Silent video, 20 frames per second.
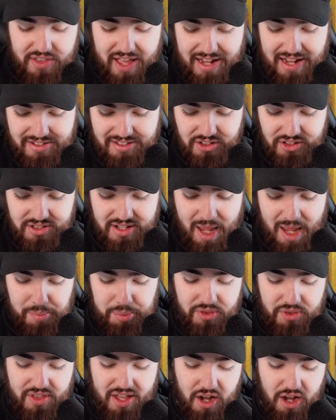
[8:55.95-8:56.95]
It actually doesn't
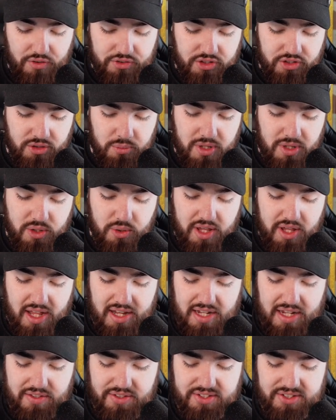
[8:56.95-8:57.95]
happen that often where you get
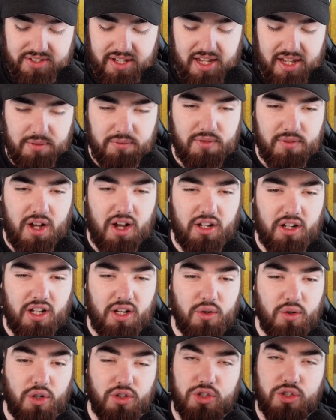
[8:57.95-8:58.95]
like the same
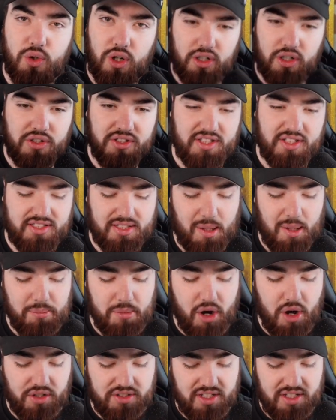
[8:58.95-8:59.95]
holo or two holos in the same
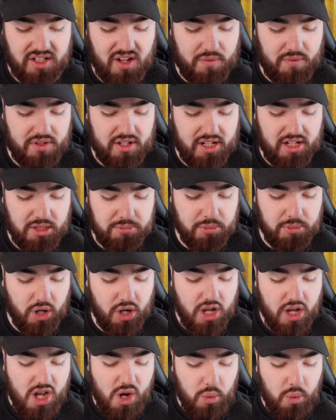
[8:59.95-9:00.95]
box in Japanese, but
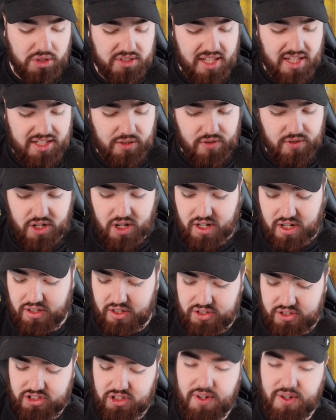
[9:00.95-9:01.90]
we'll take it regardless.